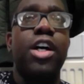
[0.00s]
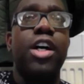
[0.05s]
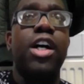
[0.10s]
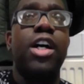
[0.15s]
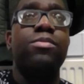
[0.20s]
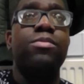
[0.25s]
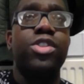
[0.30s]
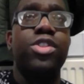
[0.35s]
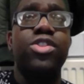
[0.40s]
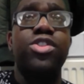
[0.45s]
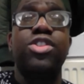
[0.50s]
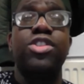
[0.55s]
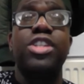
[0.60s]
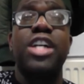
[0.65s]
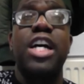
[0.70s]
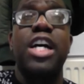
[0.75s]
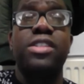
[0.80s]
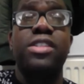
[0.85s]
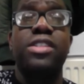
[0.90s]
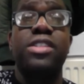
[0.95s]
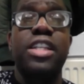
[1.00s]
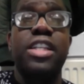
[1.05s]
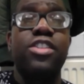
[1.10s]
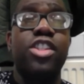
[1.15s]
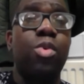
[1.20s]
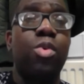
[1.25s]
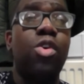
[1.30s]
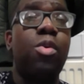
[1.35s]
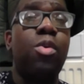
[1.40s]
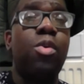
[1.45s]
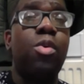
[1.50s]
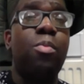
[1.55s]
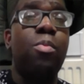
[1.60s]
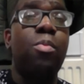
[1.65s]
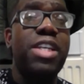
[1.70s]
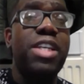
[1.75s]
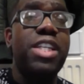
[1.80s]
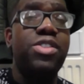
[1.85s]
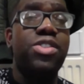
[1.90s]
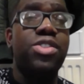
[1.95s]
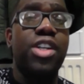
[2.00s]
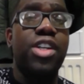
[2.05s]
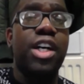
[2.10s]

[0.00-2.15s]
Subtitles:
because Atalanta will beat